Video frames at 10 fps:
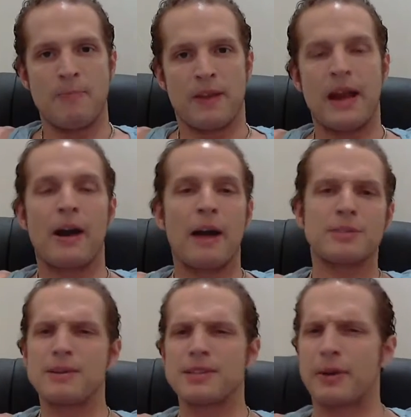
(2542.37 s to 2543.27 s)
Now, I've
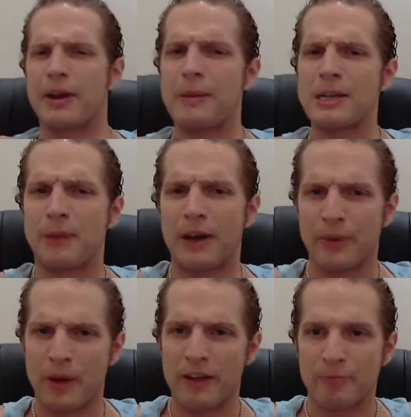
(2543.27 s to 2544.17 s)
seen some comments, by the
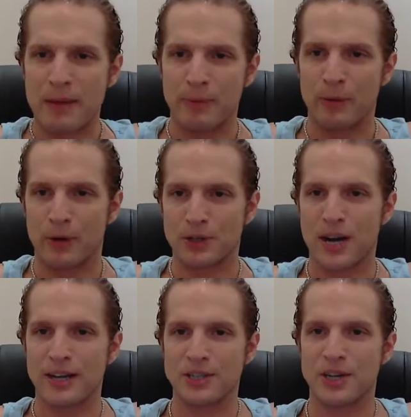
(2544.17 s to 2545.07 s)
way, of people who are
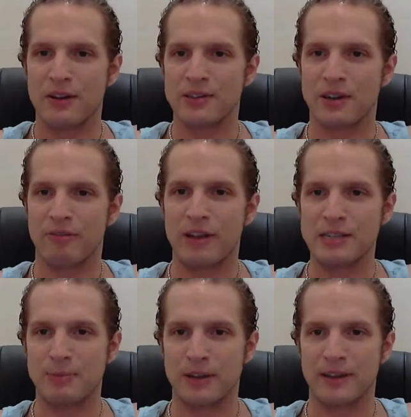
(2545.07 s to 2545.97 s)
trying to share this on
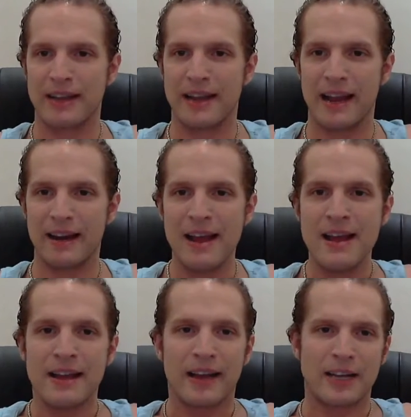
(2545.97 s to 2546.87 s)
Facebook and they can't.
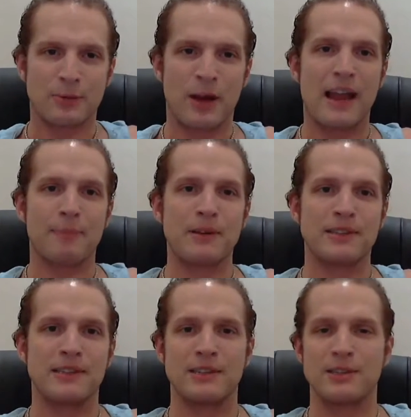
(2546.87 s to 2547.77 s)
Guys, what
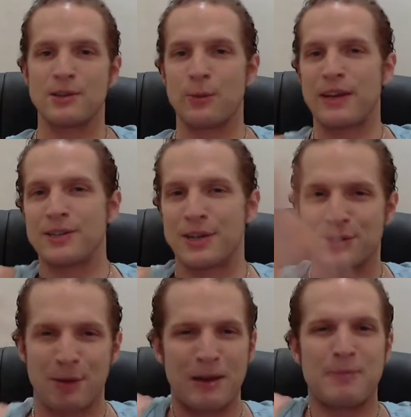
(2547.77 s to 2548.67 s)
happens is that we just get
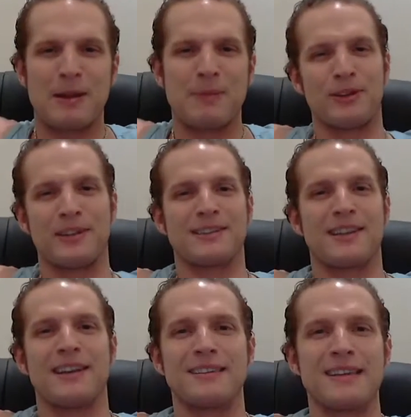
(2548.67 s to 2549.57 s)
so many people on these
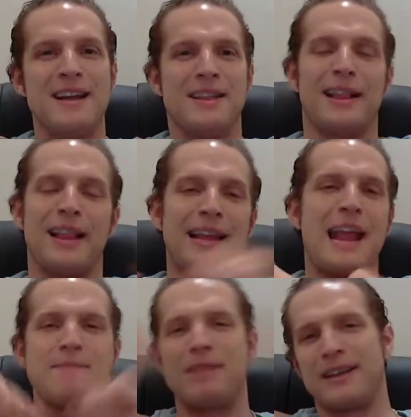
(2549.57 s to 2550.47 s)
things that like
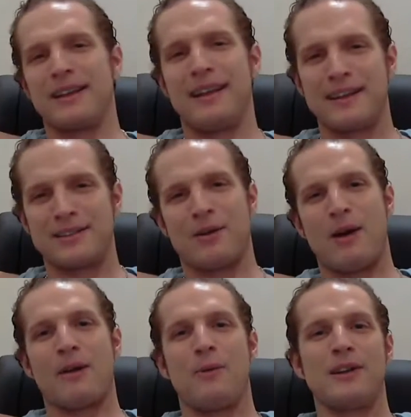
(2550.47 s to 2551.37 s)
8 million links go
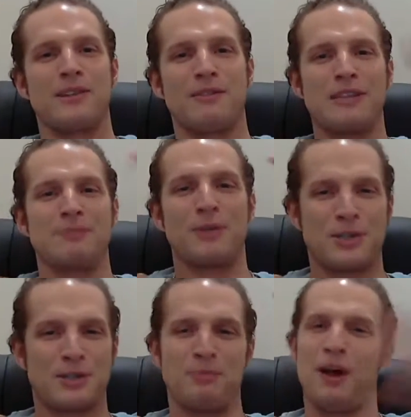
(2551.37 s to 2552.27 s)
out at once and Facebook
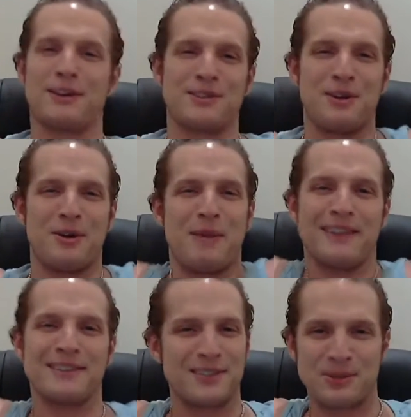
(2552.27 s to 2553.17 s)
just blocks the
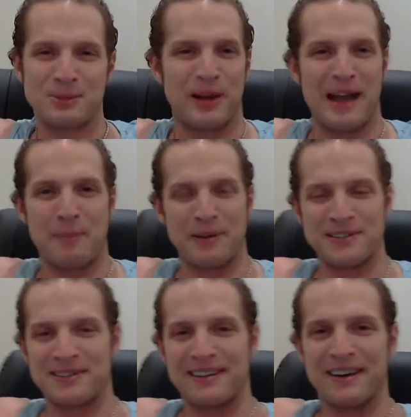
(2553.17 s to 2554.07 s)
domains. It's just what happens.